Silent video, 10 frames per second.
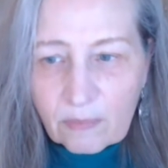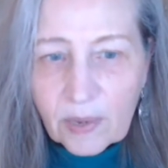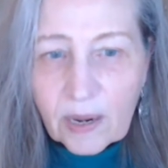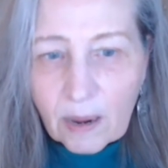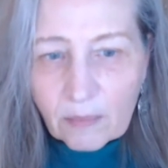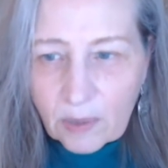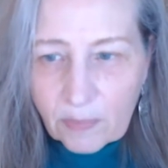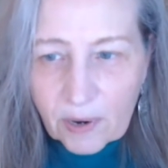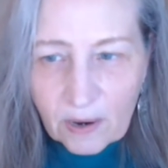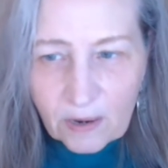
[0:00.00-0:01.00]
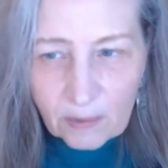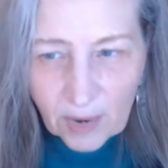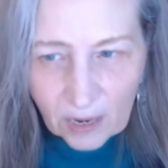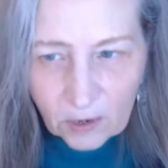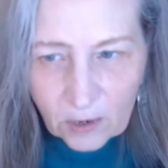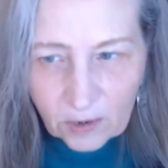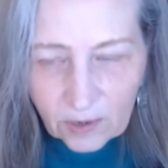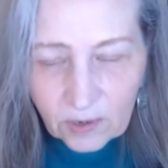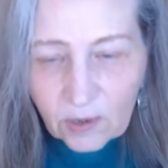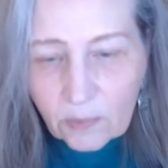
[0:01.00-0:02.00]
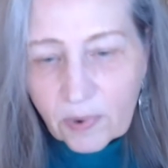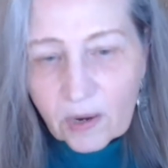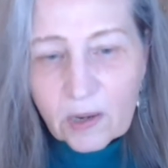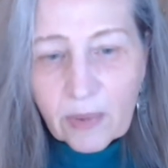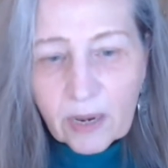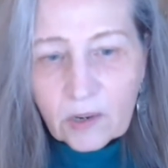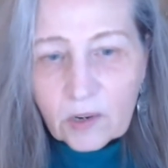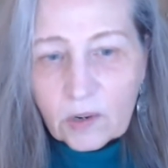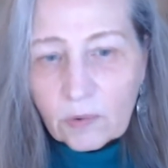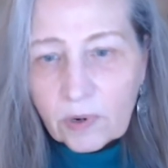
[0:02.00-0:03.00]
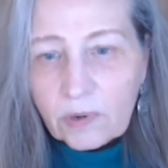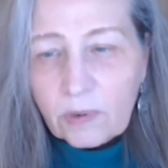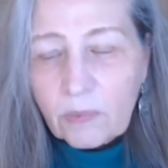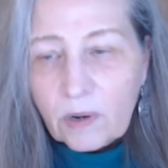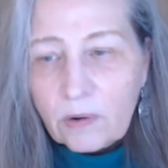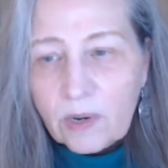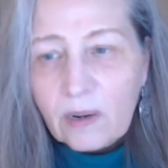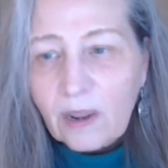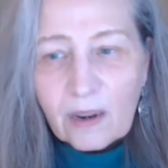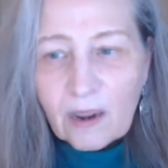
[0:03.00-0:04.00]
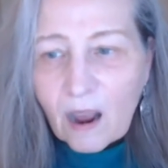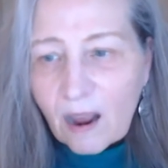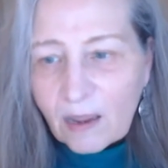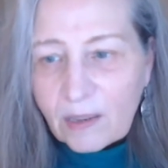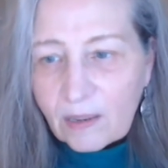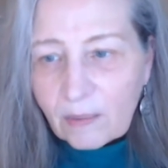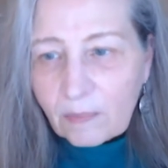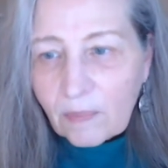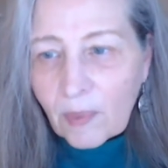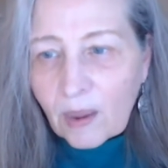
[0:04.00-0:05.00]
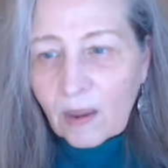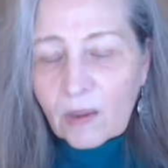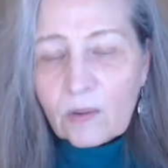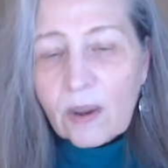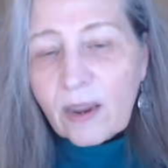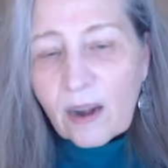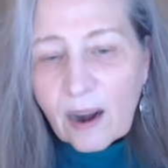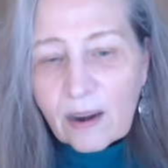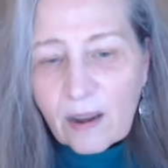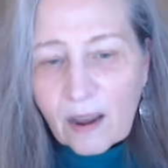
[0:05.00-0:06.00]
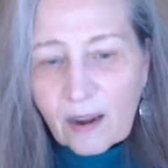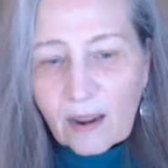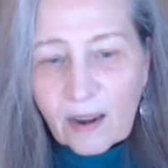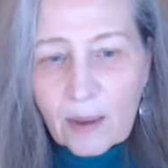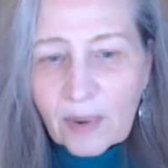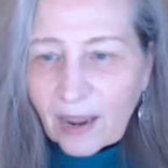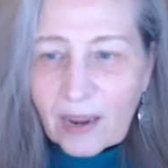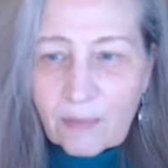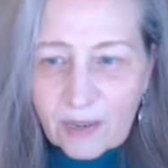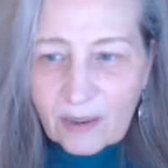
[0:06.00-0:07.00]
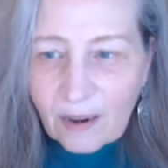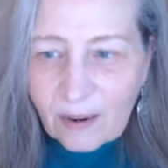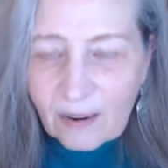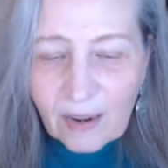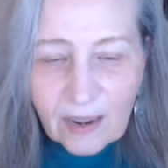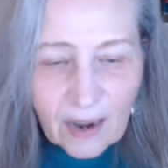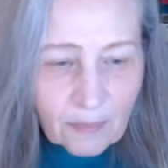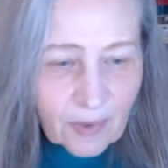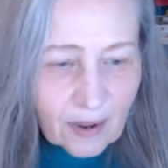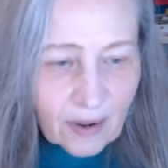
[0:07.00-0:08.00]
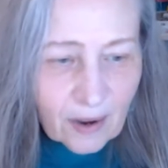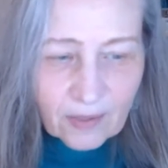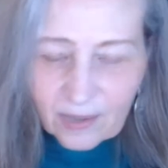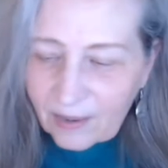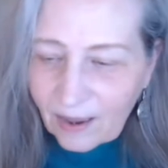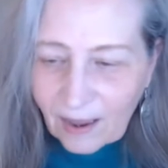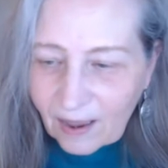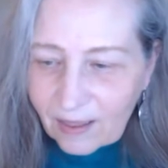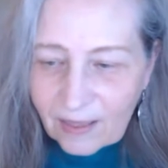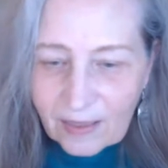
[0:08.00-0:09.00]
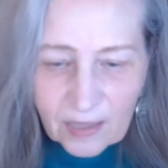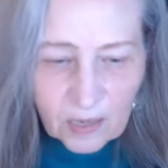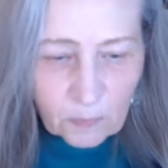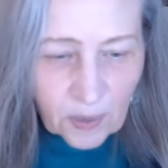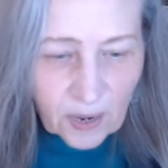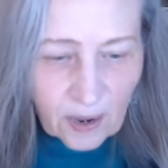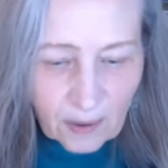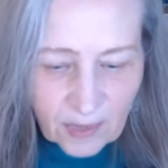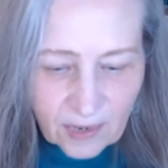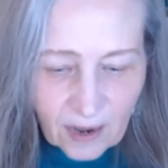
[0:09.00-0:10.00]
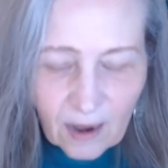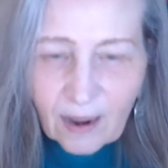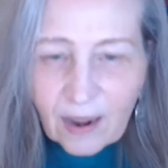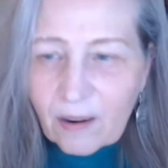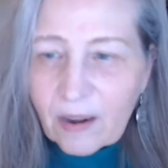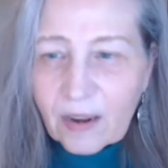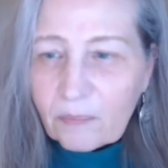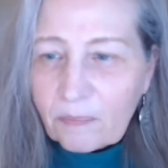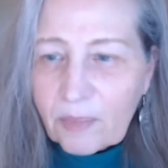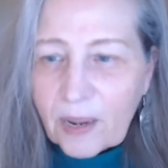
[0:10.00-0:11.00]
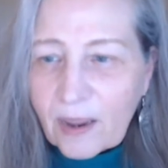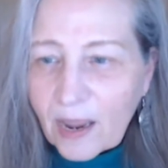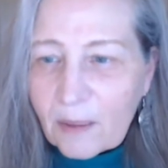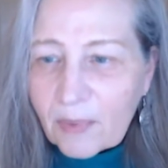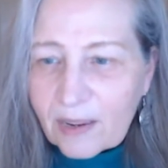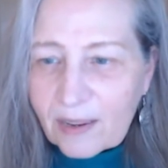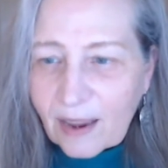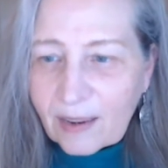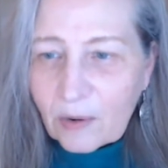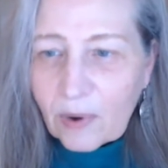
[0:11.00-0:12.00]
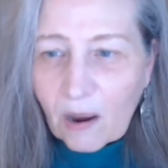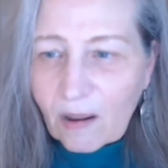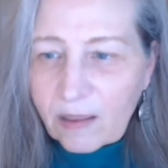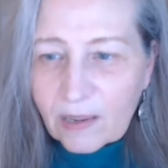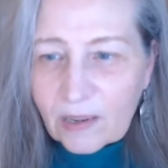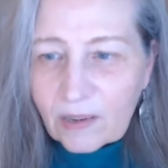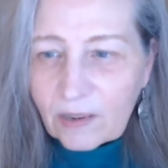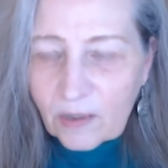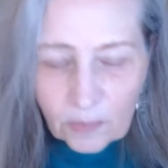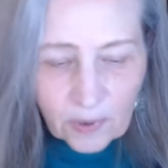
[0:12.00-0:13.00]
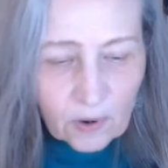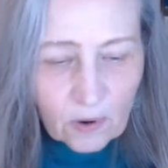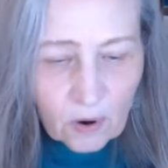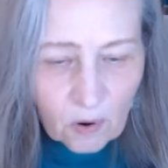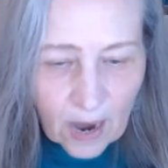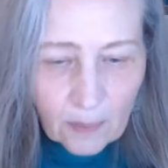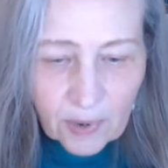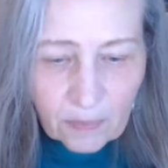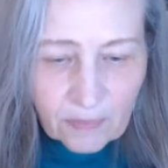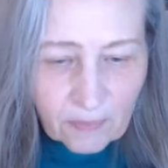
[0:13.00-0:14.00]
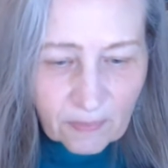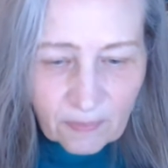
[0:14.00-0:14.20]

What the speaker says: PMs, the production managers. And so the production managers were used to being treated like gods. So I get hired on and I'm a game designer and I'm, this young, arrogant PM is like doing all this stupid crap. And